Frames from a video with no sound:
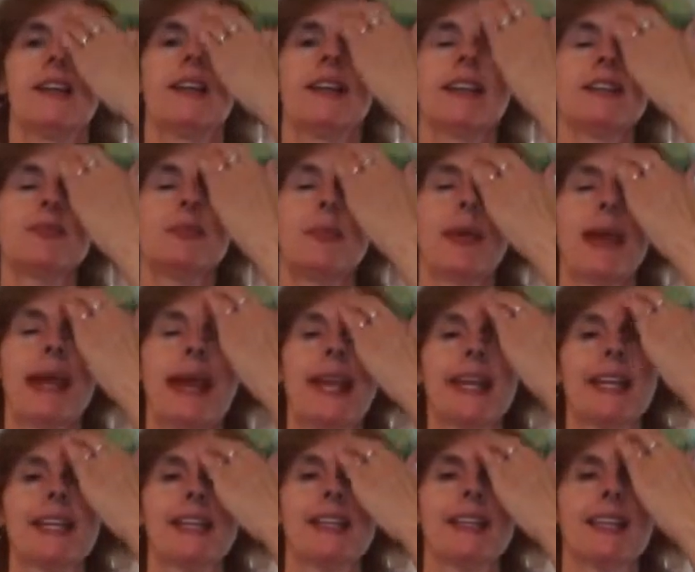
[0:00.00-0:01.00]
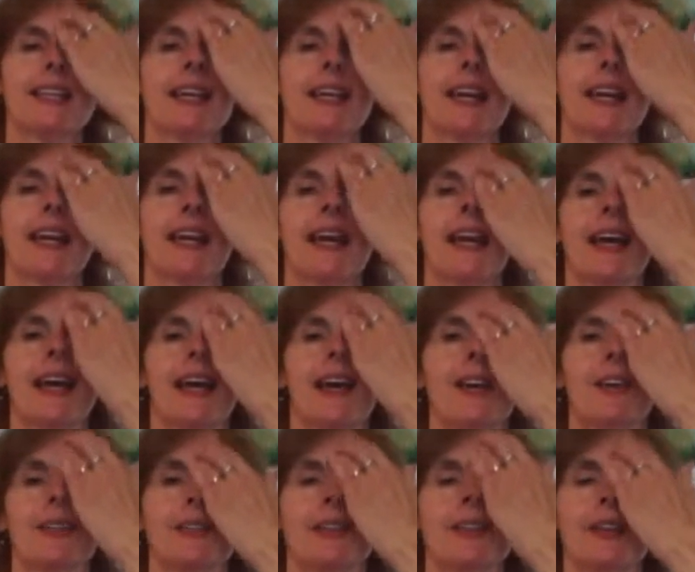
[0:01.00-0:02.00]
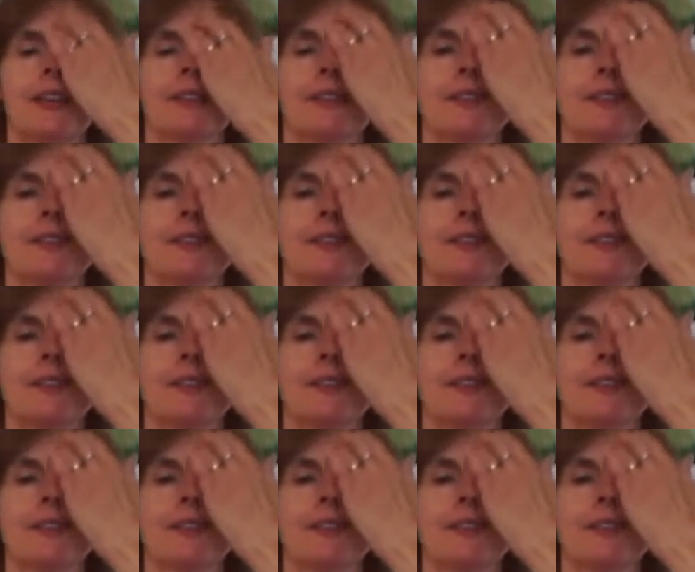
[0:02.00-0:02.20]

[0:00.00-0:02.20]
This pain that I have,